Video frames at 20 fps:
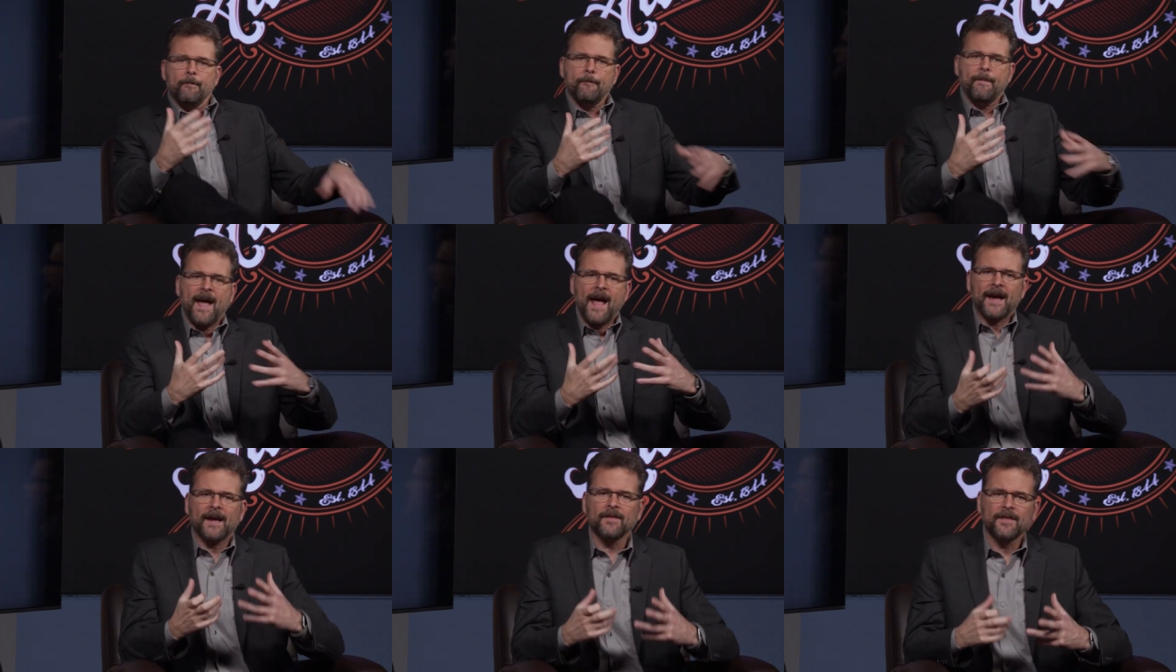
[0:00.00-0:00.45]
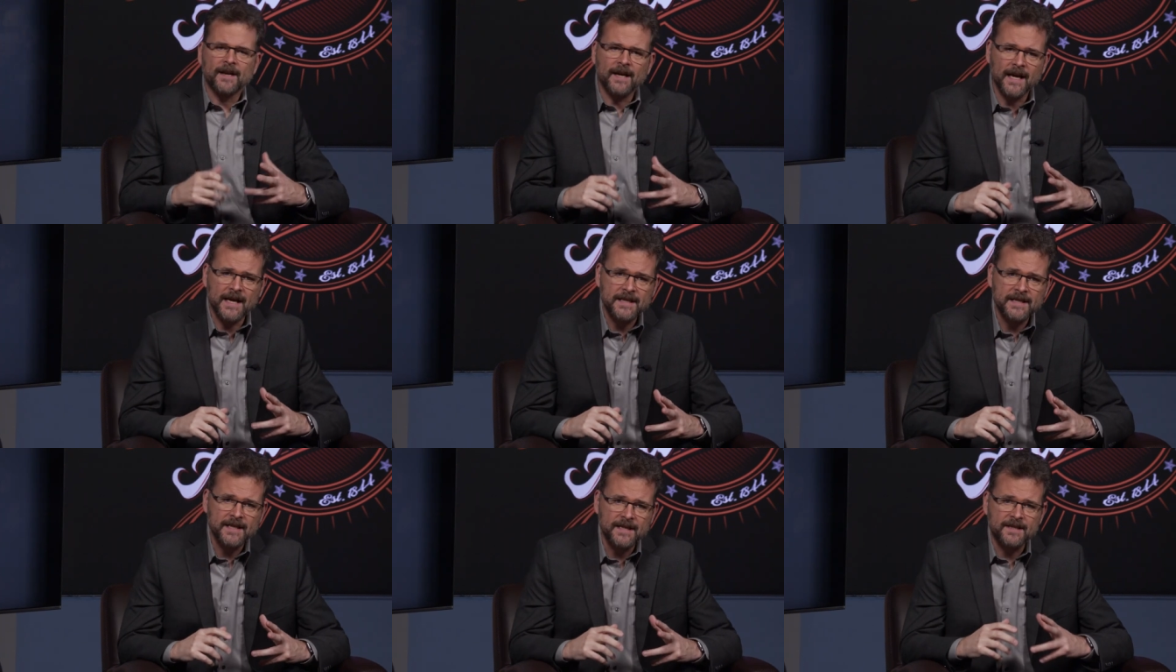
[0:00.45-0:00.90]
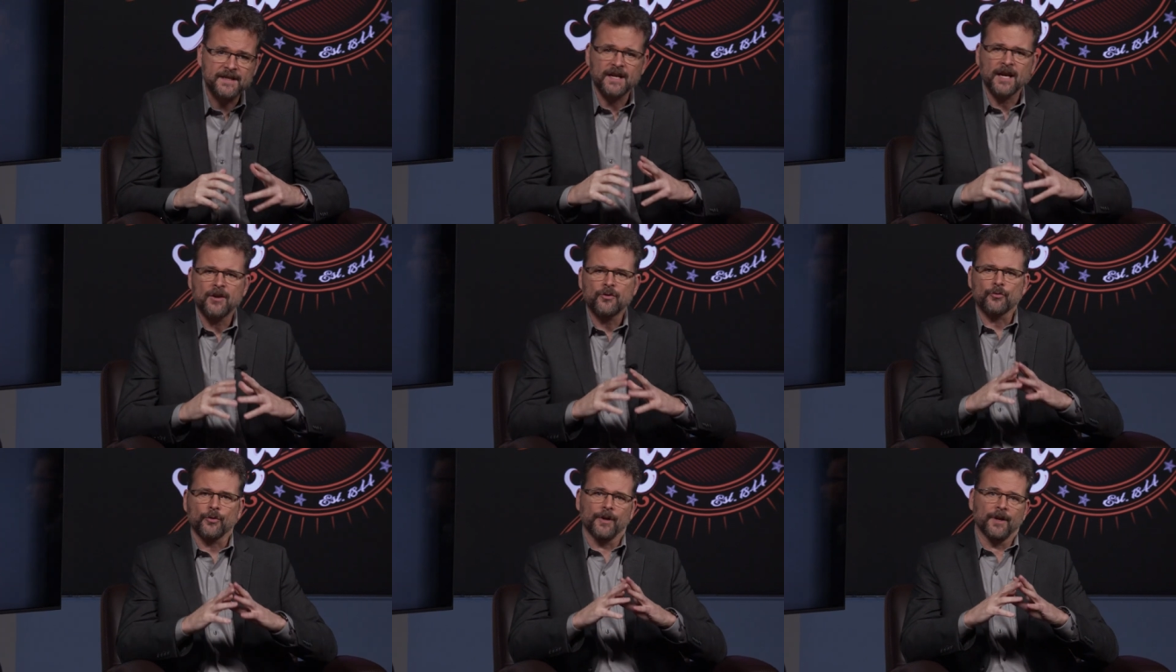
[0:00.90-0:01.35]
Back in the 19th
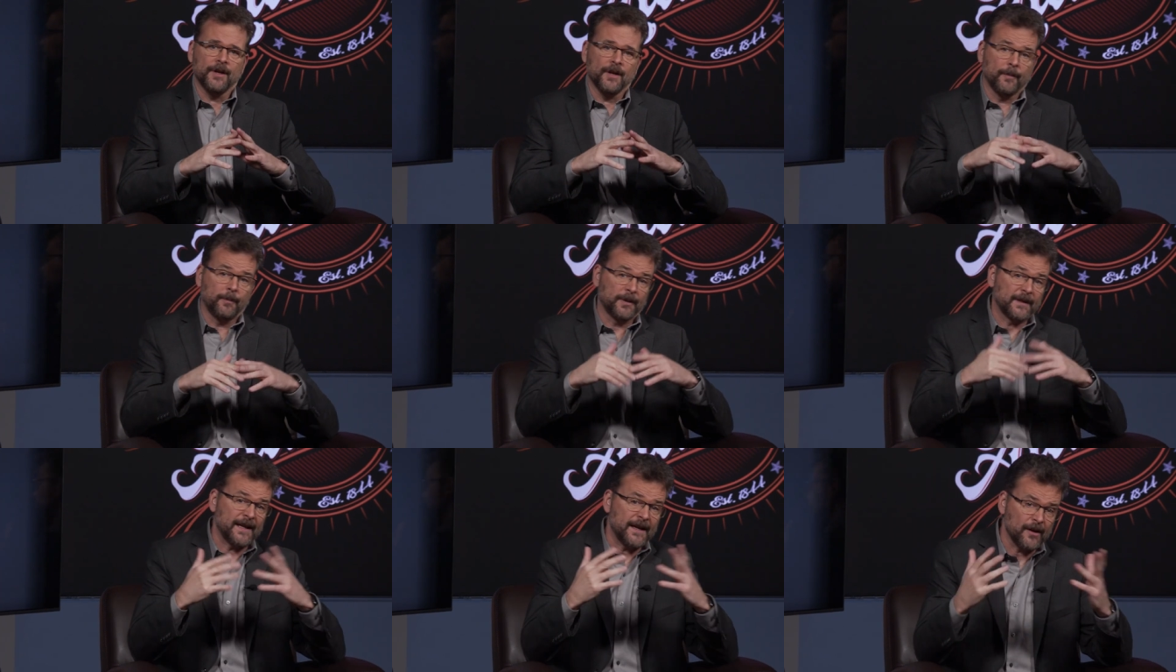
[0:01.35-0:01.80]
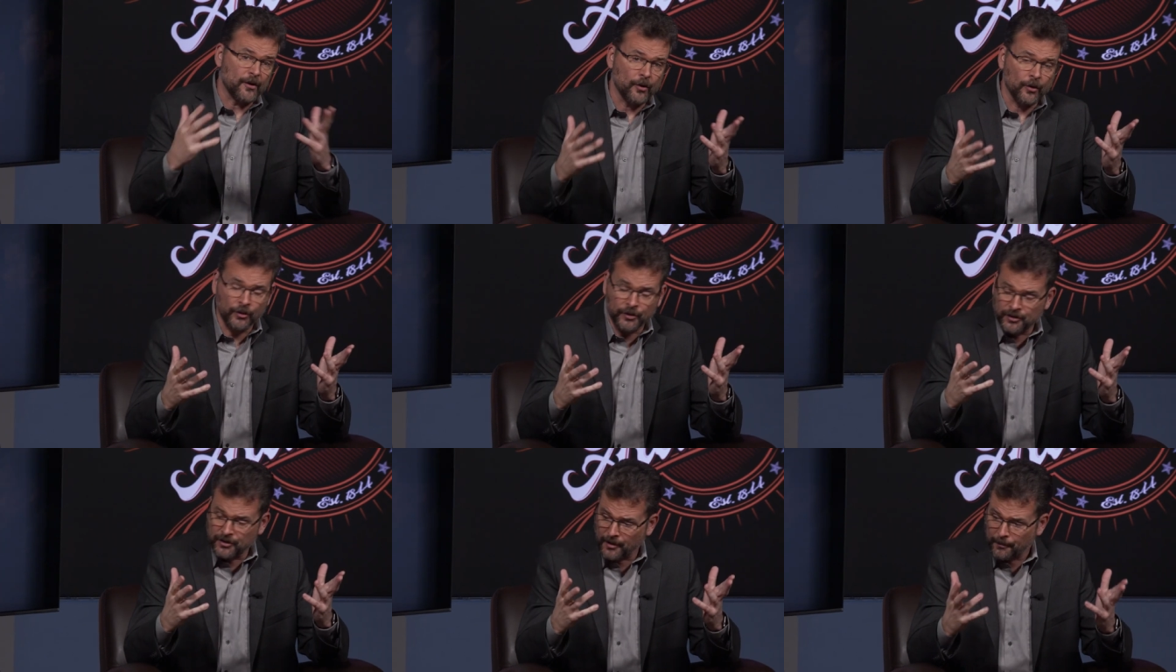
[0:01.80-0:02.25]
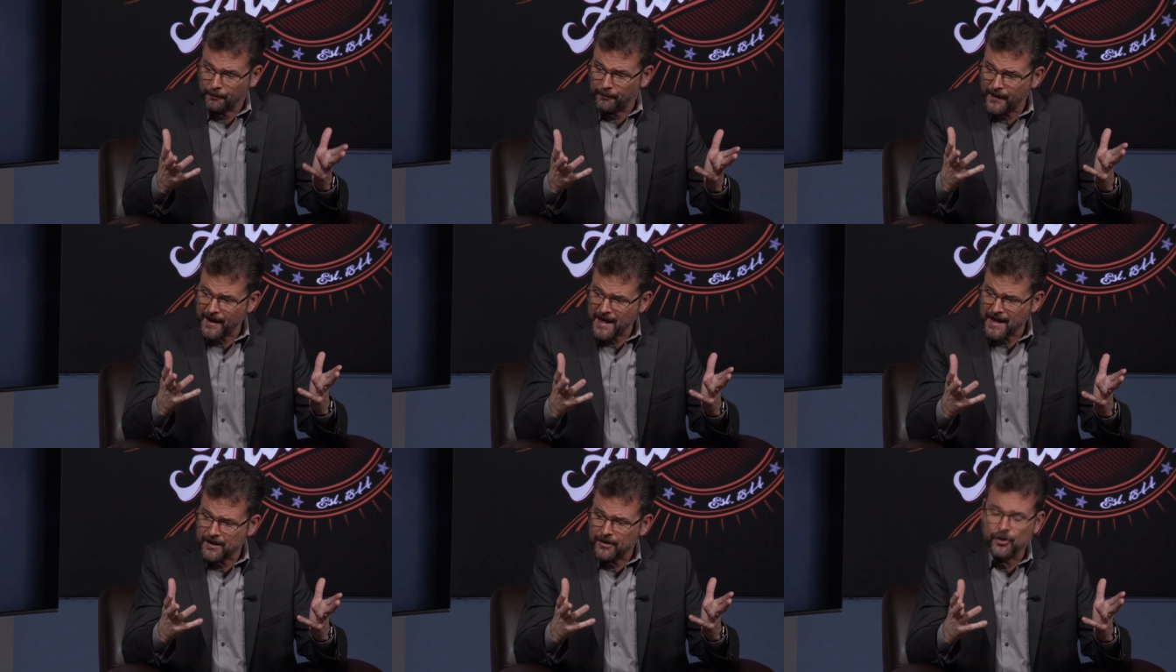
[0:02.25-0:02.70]
century, a political
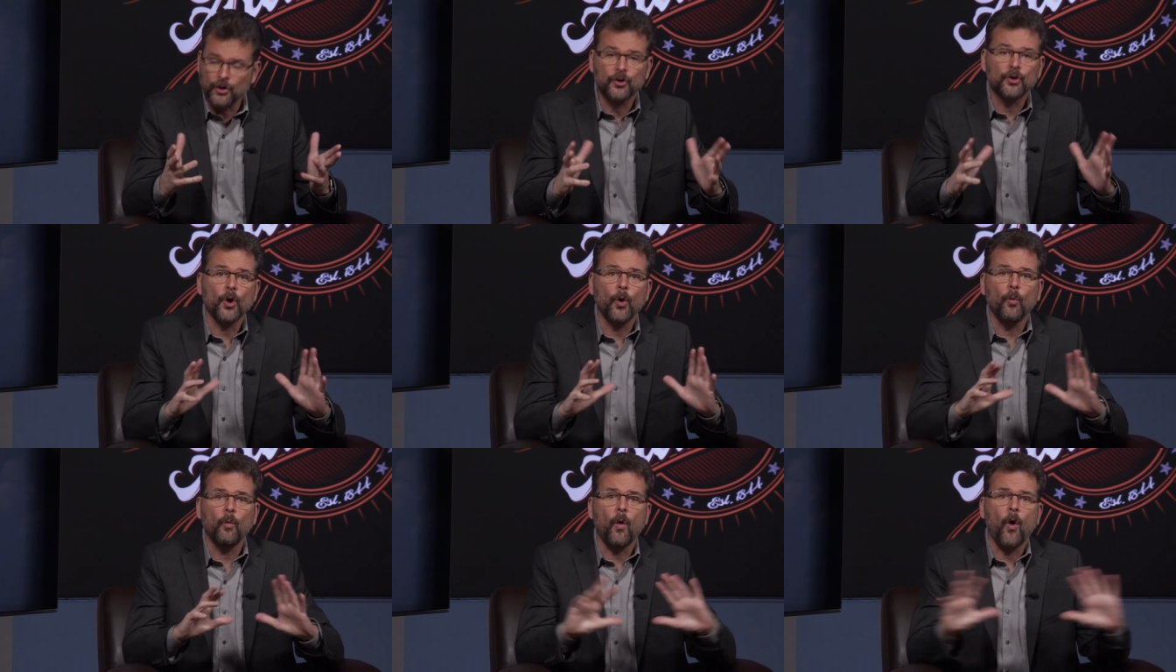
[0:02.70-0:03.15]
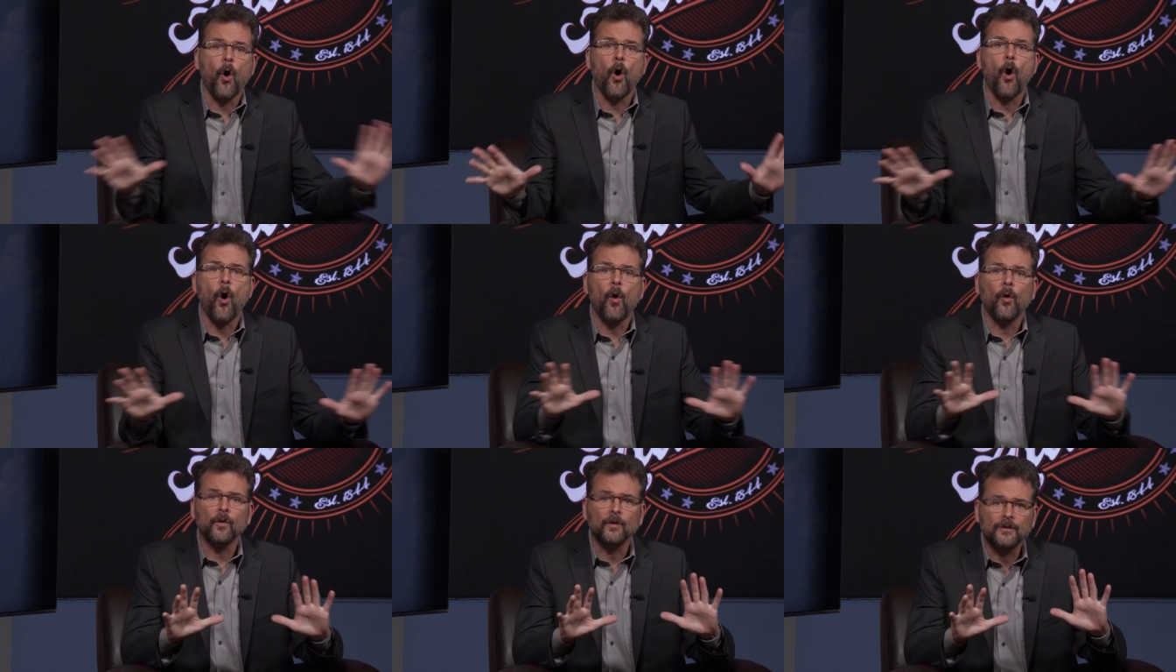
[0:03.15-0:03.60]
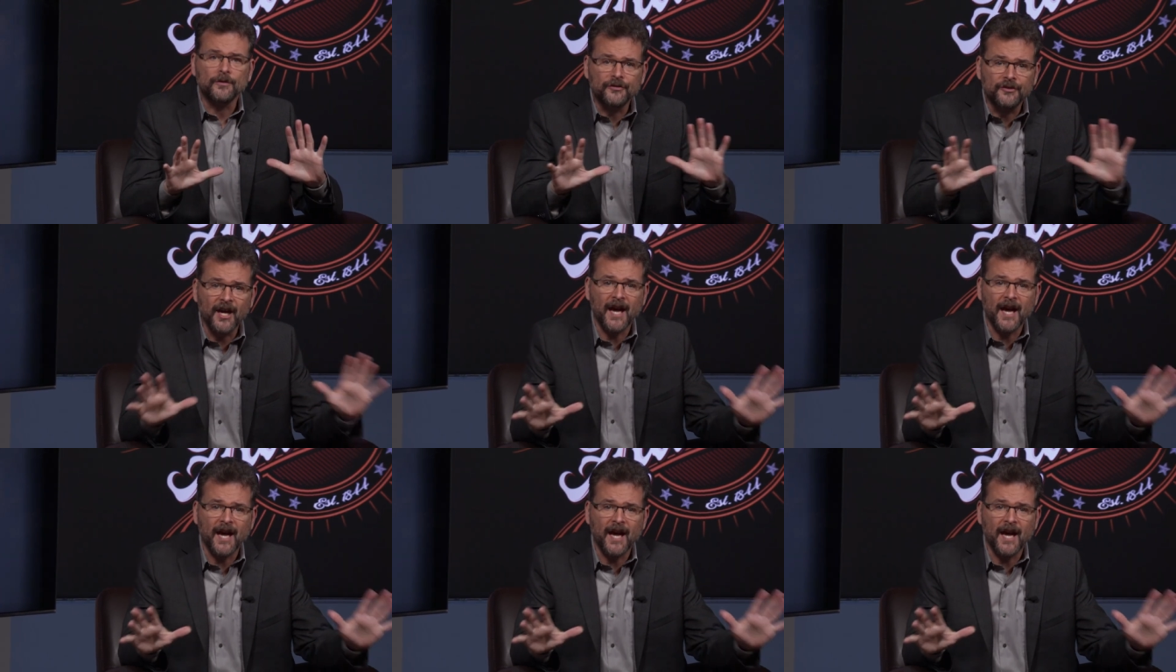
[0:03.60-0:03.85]
debate could go all